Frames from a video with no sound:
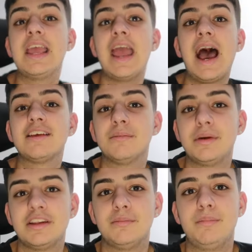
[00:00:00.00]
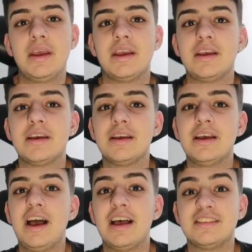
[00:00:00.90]
it hasn't been as big
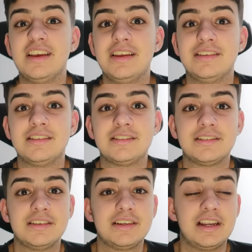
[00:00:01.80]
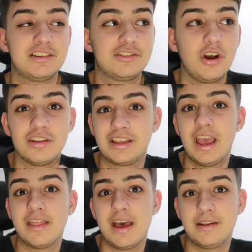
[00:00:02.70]
as it is it's starting to
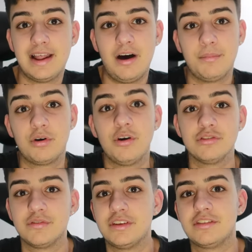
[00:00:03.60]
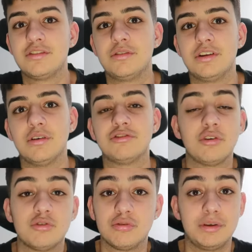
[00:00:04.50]
get there now because of these two, you know,
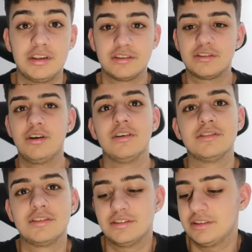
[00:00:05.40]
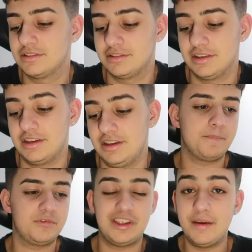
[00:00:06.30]
social media stars, so to say.
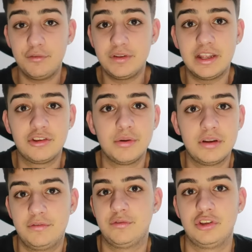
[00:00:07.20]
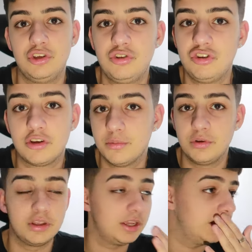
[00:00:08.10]
So everything they're doing for the YouTube
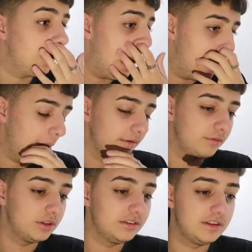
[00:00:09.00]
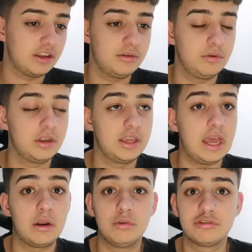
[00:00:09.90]
community, for the internet community,
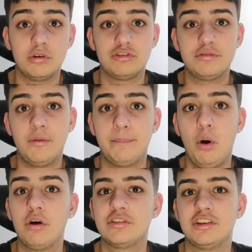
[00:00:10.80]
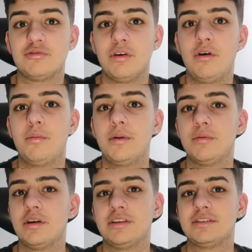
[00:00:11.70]
and also just for boxing as well,
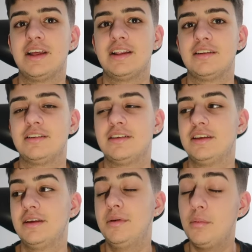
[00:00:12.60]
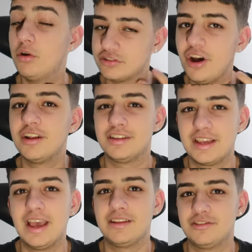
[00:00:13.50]
people don't understand. People are starting to
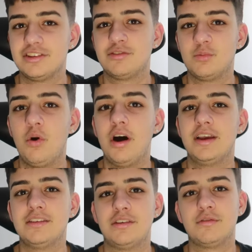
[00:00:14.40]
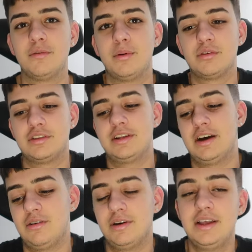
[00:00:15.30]
get the gist why it's good for boxing
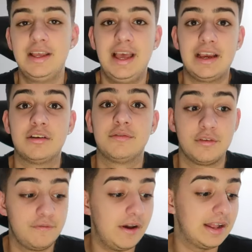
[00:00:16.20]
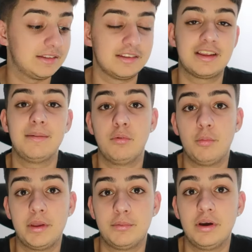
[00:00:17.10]
now and good for the fans. It's getting
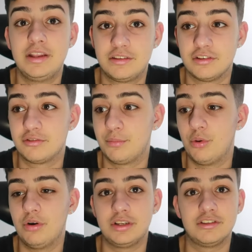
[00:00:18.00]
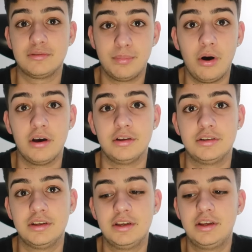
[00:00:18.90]
more people into the sport and
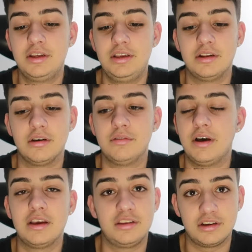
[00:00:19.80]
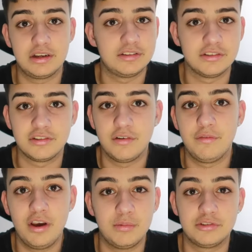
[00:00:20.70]
inspired, you know, at young age to
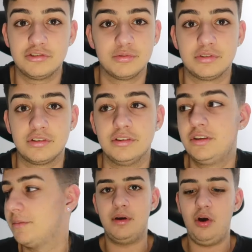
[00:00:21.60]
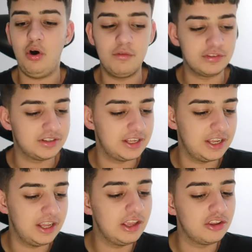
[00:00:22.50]
start fighting, which is always good.
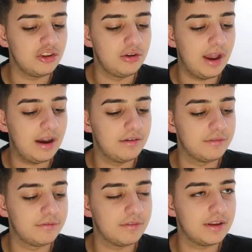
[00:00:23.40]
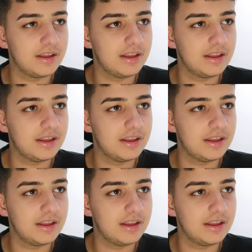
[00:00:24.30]
Obviously, you have